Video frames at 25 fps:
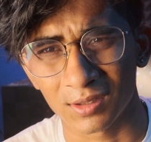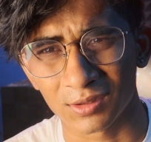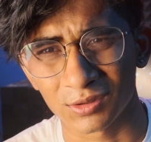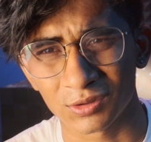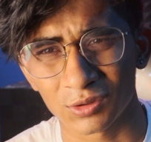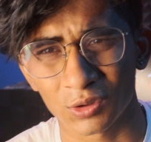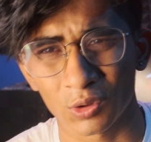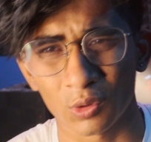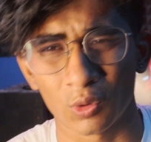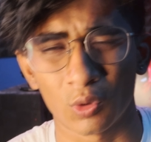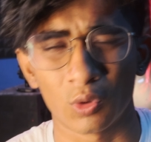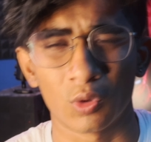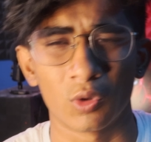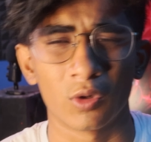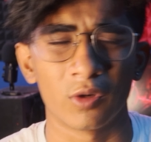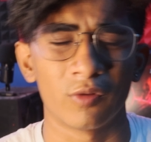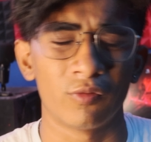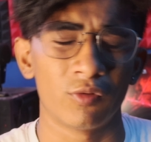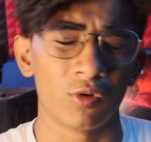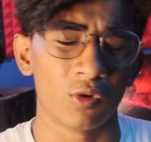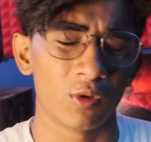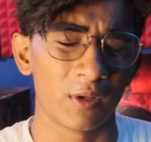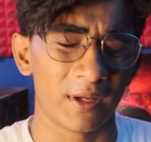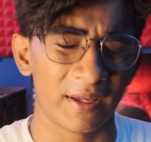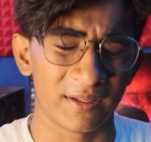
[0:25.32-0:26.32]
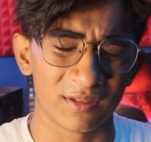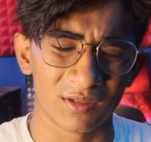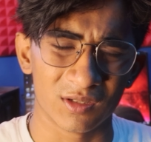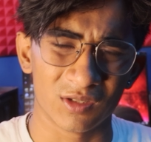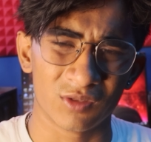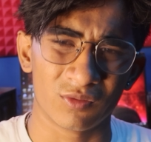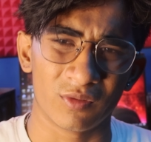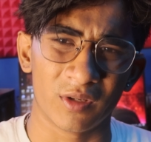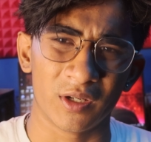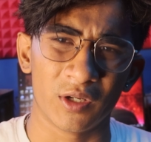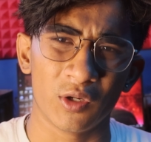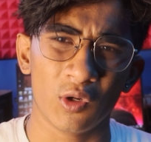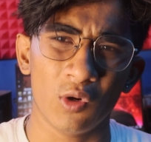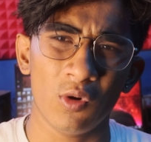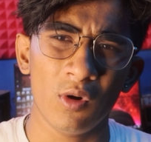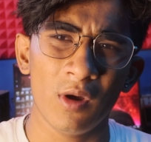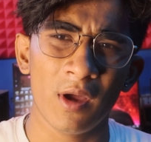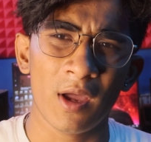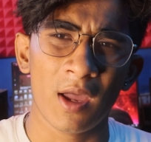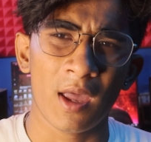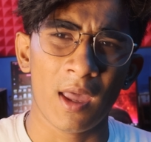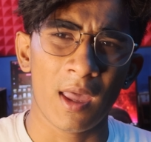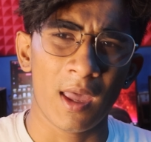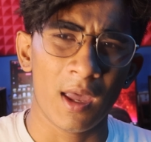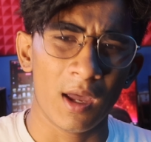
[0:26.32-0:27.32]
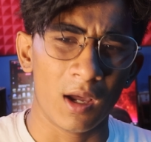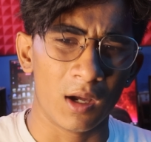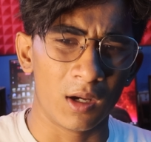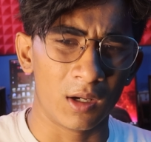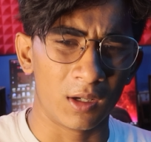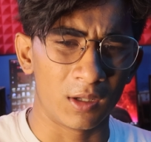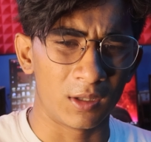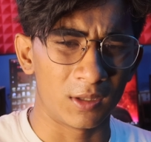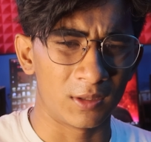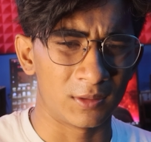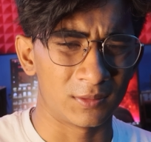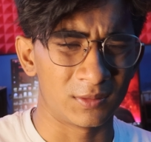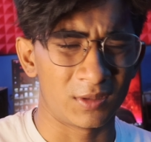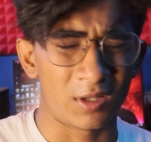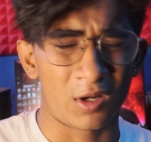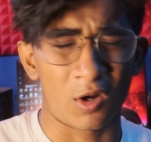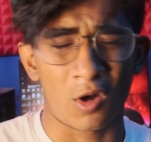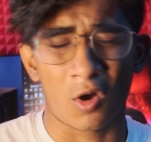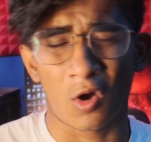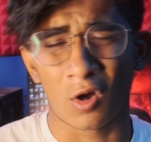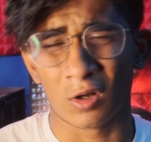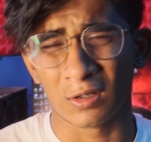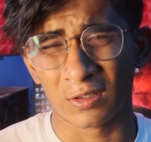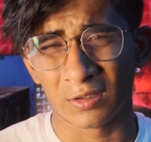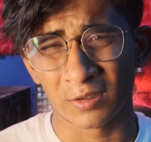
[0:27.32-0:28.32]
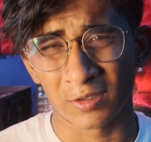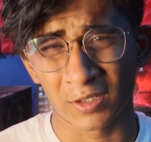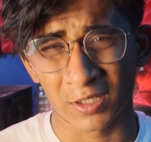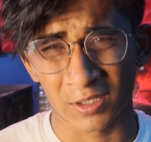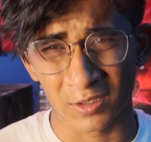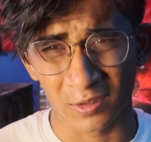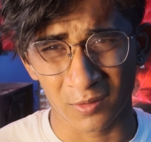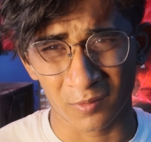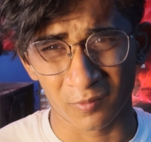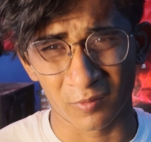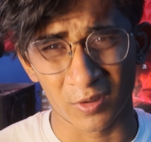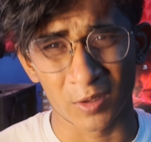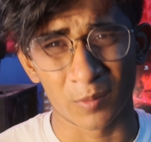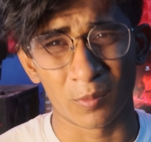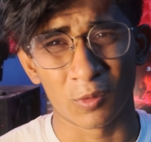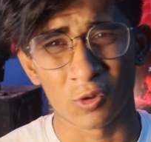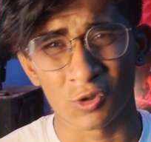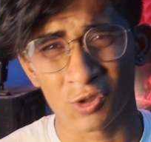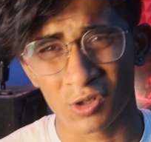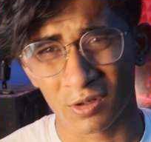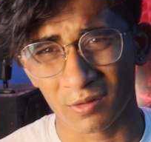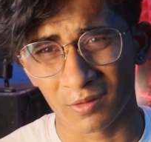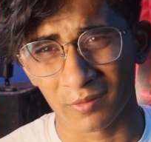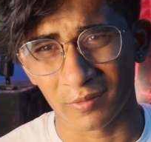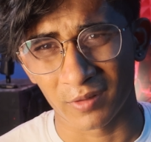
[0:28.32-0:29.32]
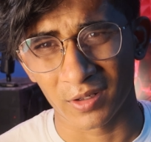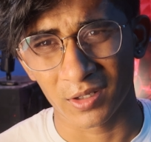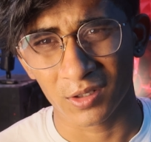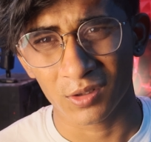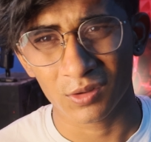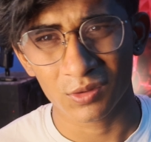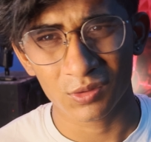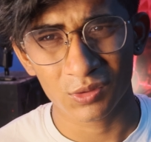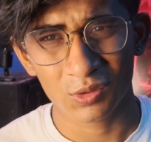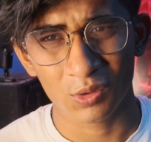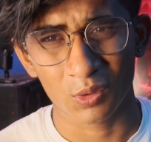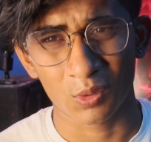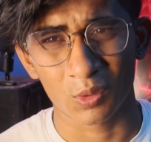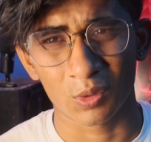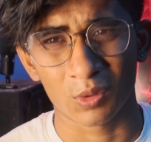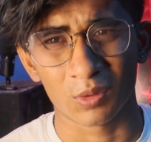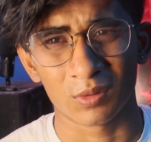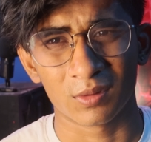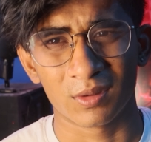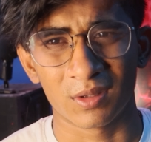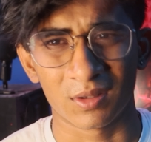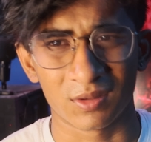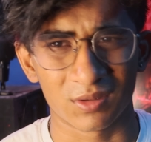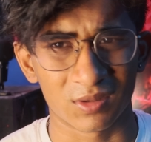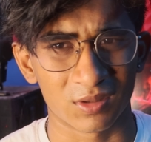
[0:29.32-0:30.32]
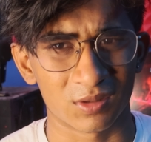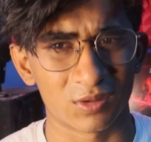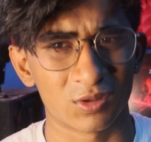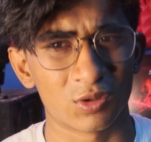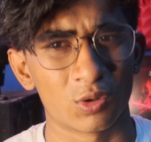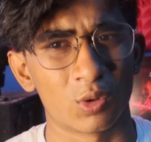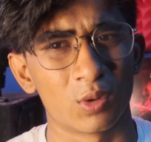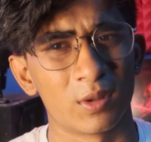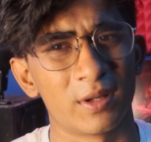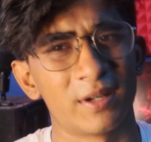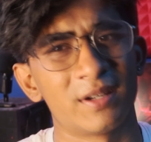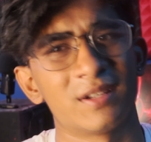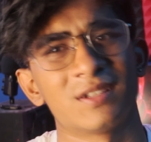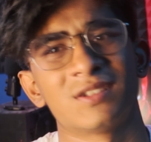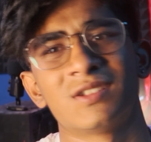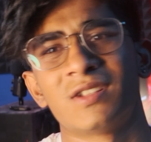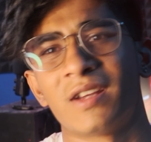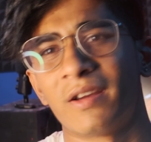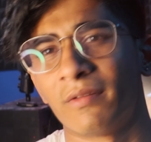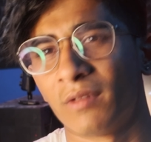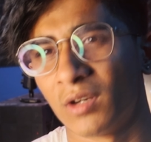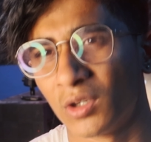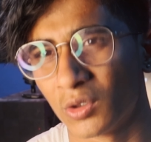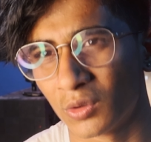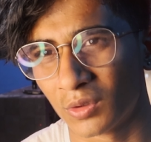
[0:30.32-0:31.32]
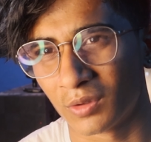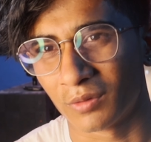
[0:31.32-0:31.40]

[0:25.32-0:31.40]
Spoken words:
So if you like this video, the algorithm will push our videos. So that's it. So let us dive into